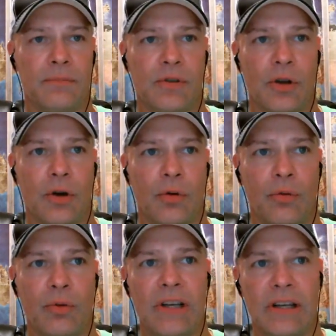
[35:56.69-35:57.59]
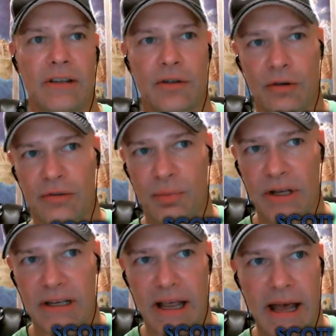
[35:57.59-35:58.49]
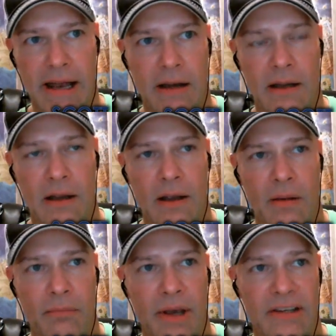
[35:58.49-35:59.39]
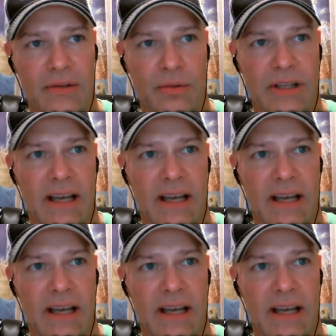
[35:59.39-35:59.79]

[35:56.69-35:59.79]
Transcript: So to explain that, basically what that